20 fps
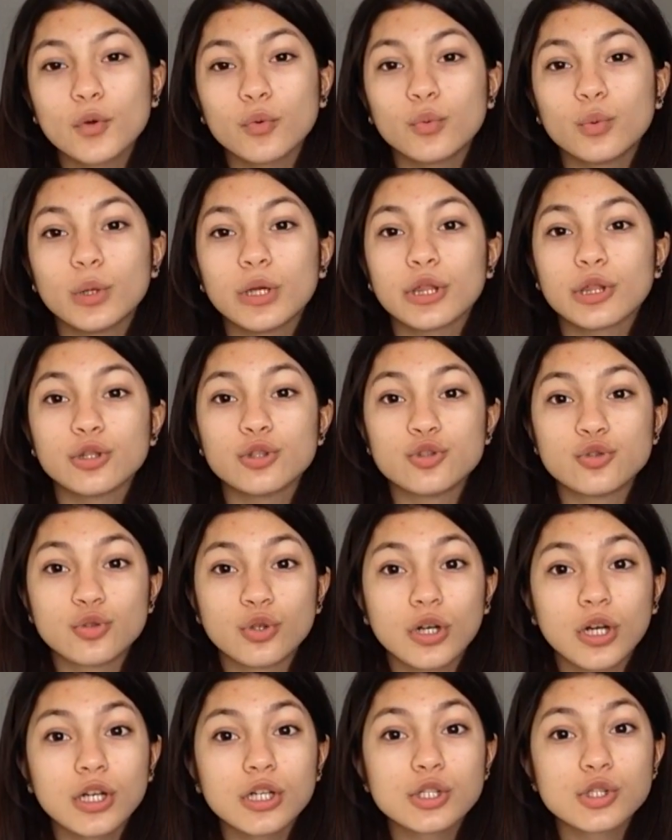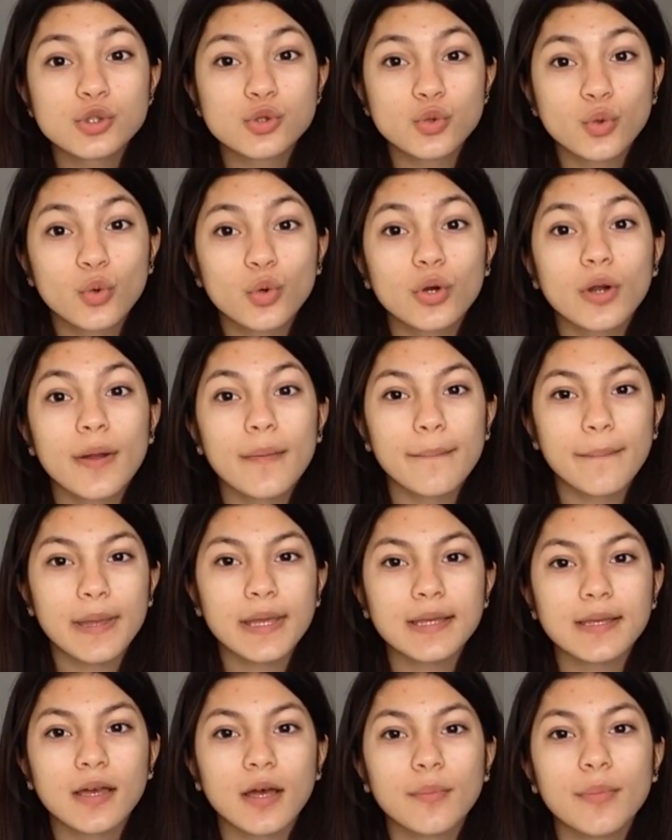with drugstore
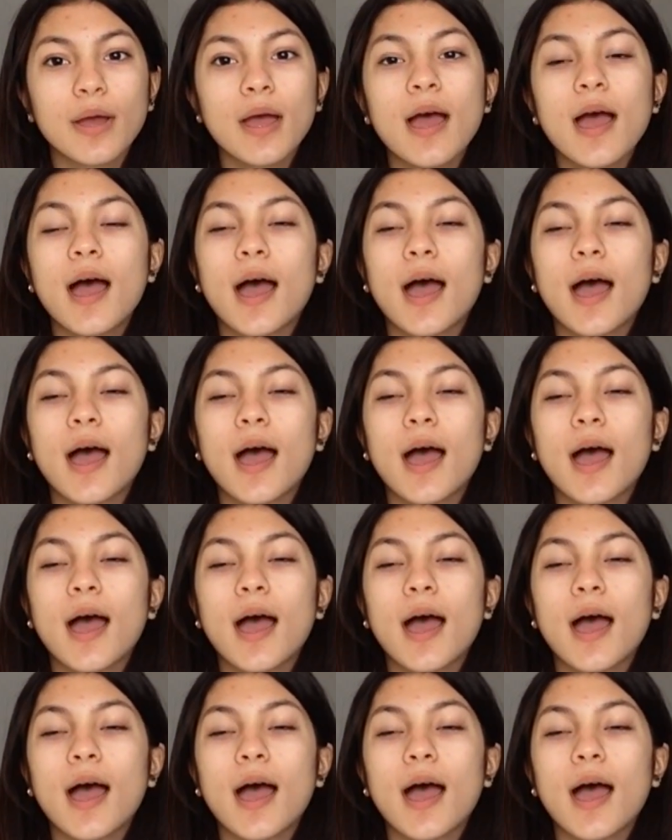makeup.